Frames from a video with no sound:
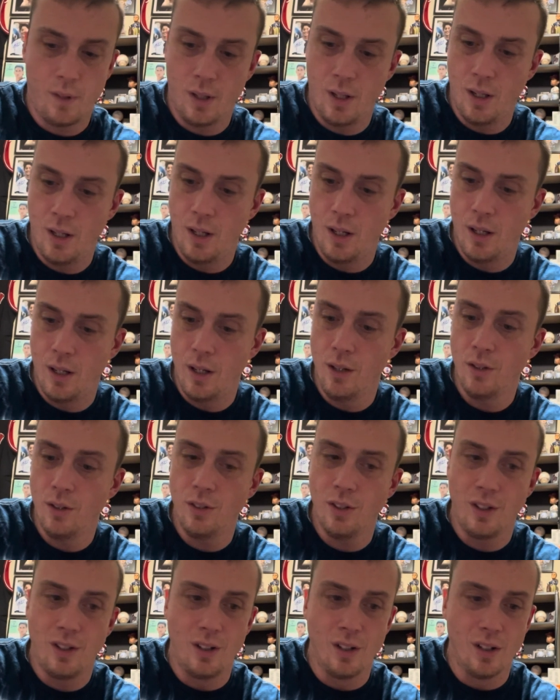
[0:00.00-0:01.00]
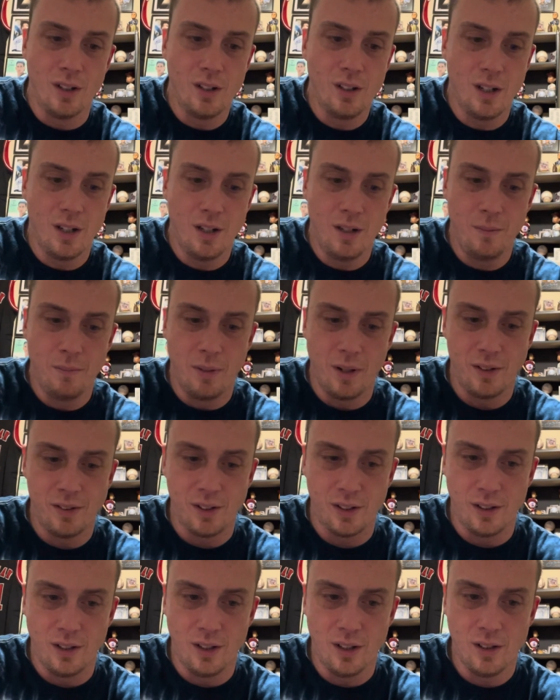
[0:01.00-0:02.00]
Uh, here's a young gun, but it's
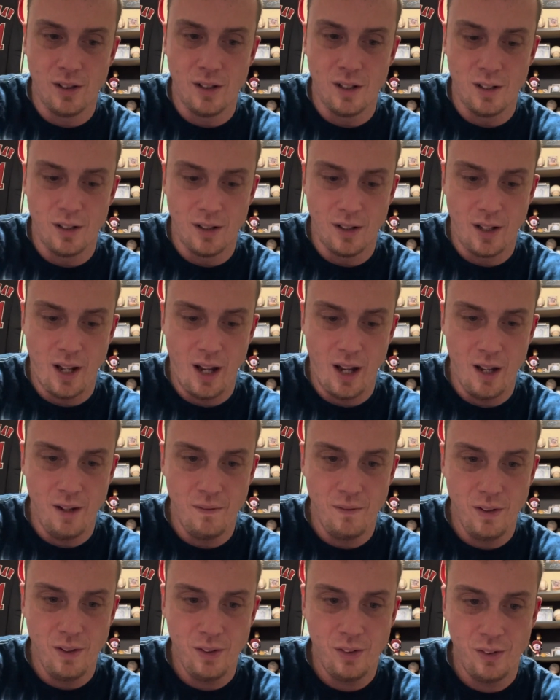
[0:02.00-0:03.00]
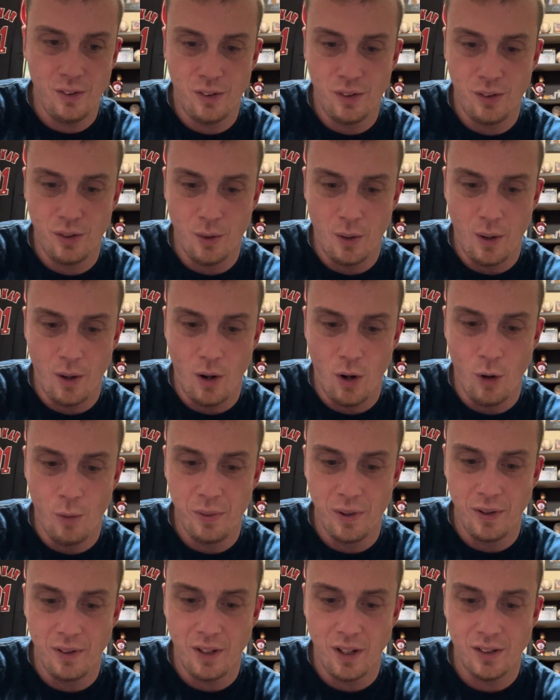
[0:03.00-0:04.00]
a young gun canvas, so I hope
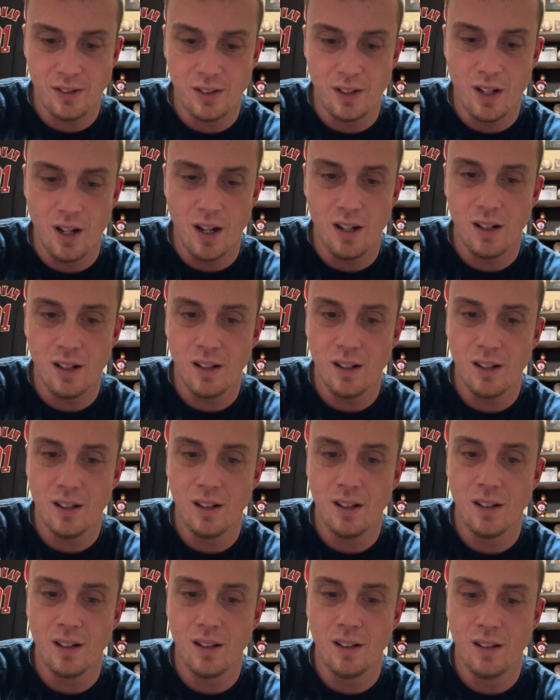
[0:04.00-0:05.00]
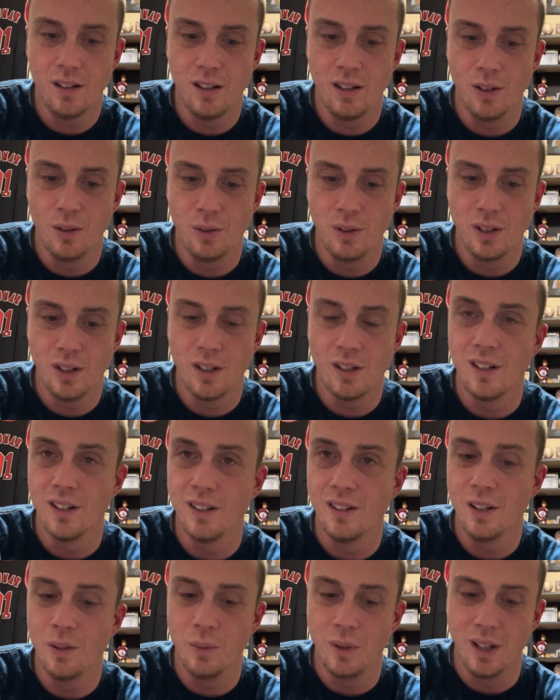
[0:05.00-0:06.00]
that that's not the only young
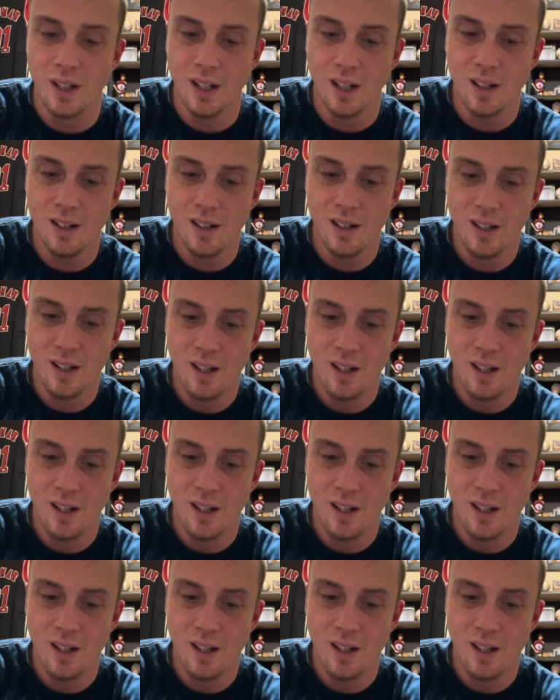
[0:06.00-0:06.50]
gun that we get.